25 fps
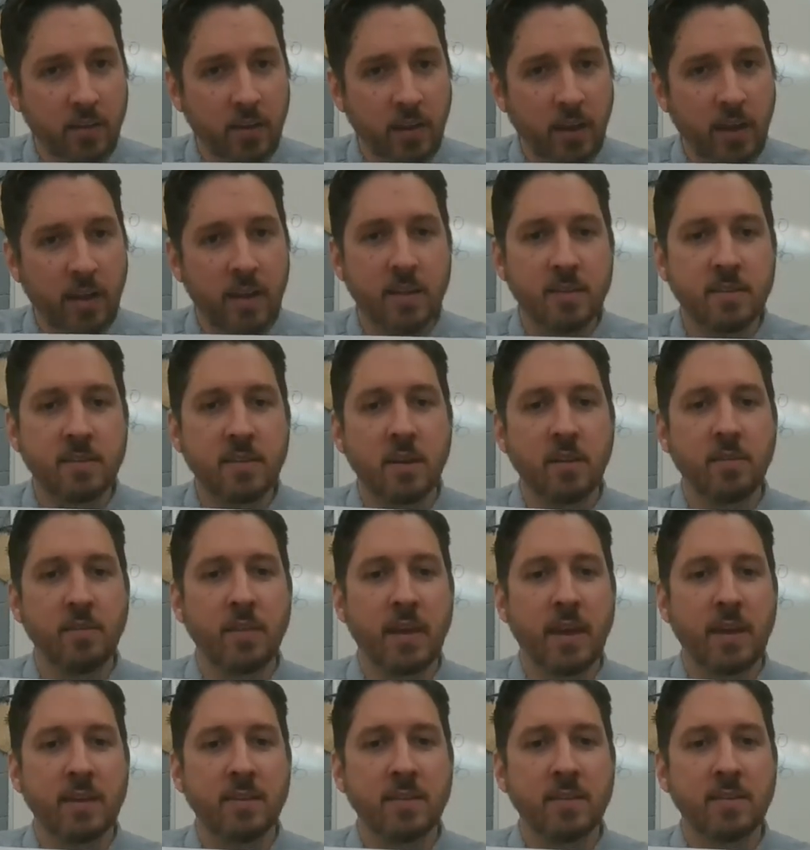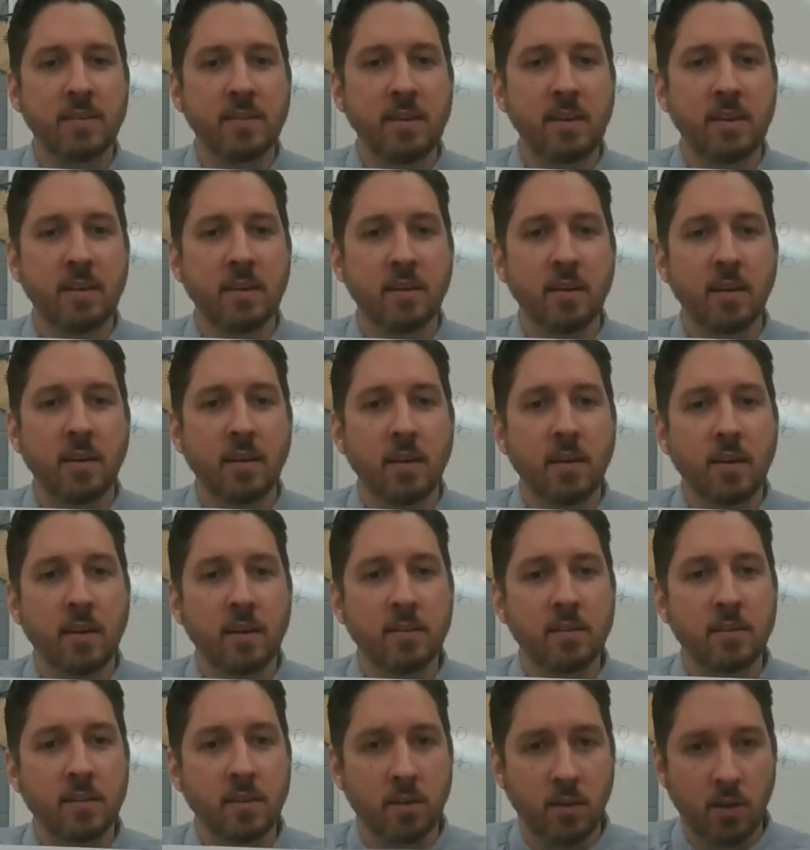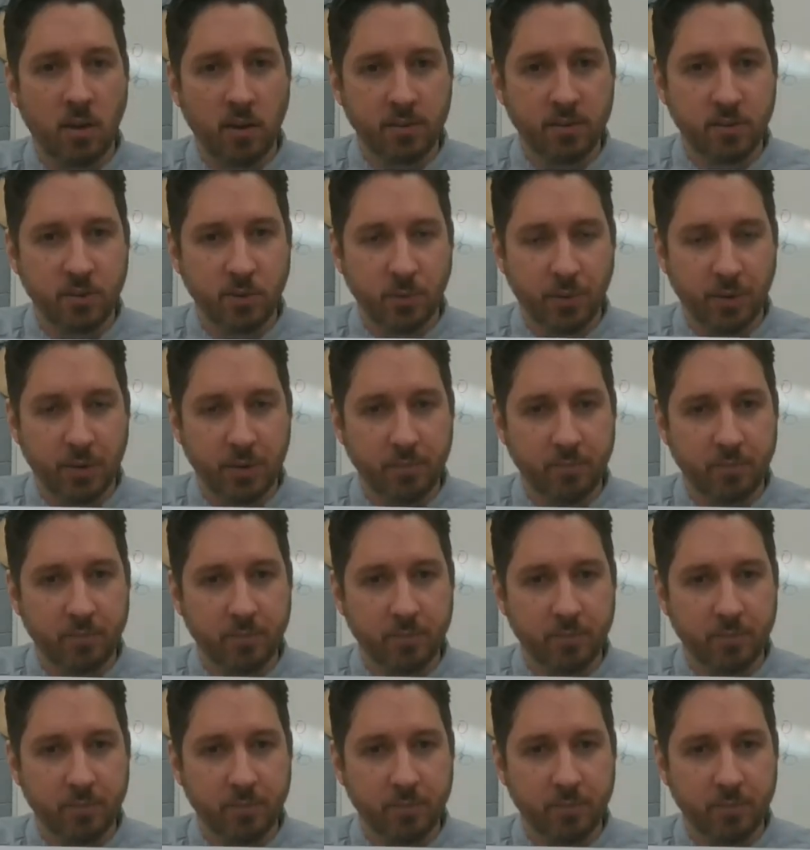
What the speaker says: and instead of the antecedent, it's the consequent.